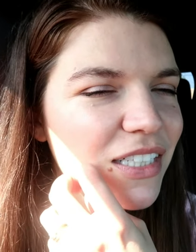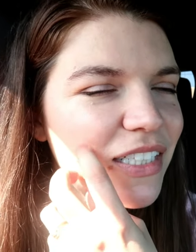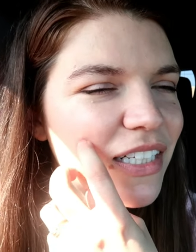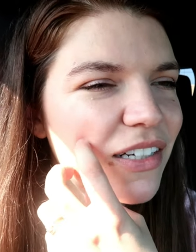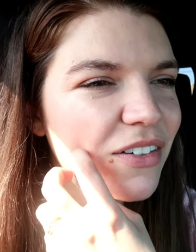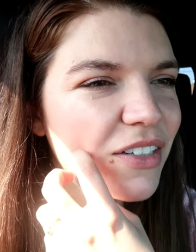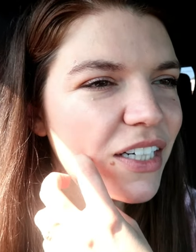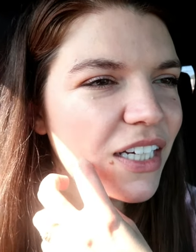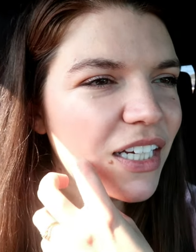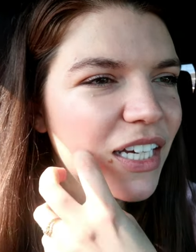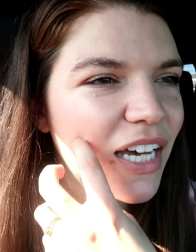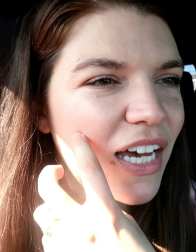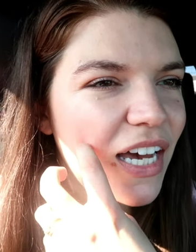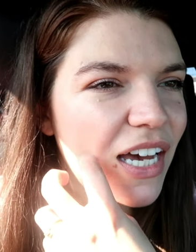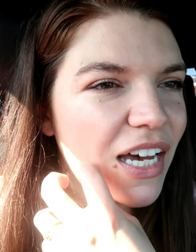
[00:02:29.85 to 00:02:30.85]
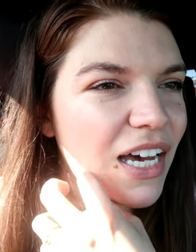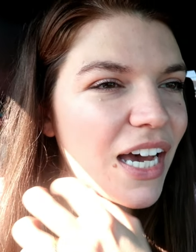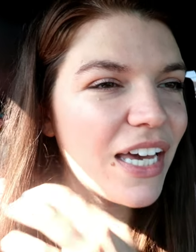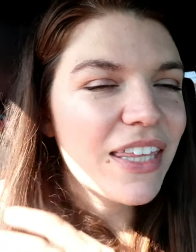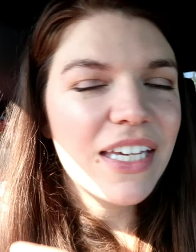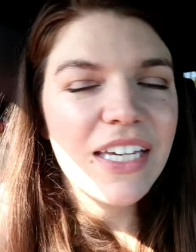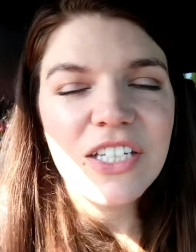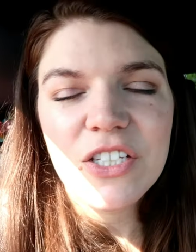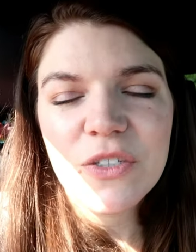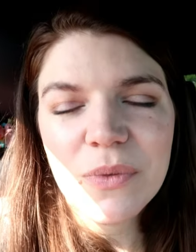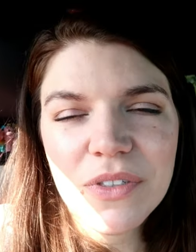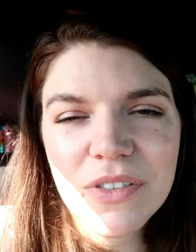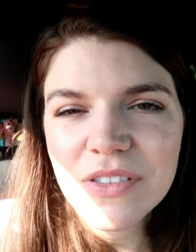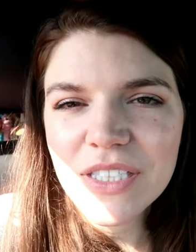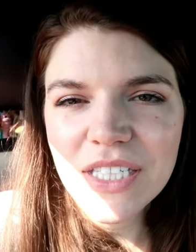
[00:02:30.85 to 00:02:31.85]
And so I think it's just
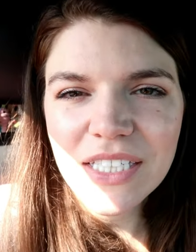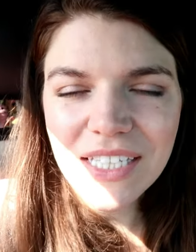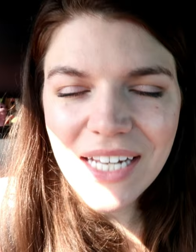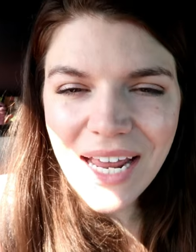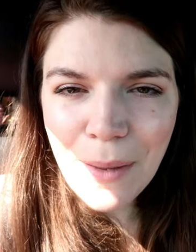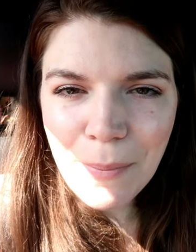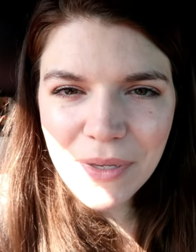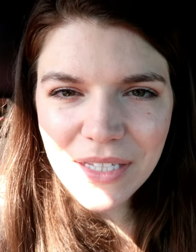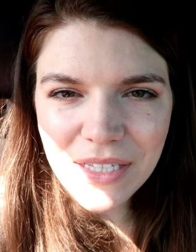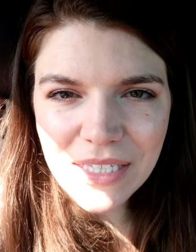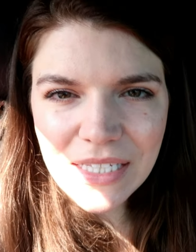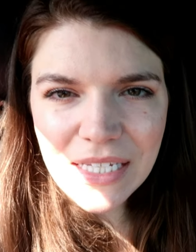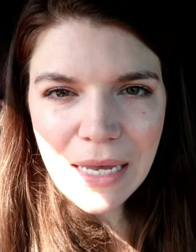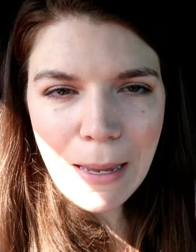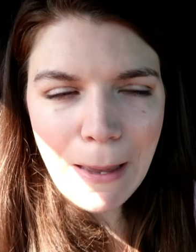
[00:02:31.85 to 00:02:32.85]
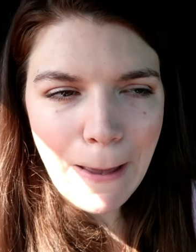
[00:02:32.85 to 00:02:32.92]
one of those things that happens.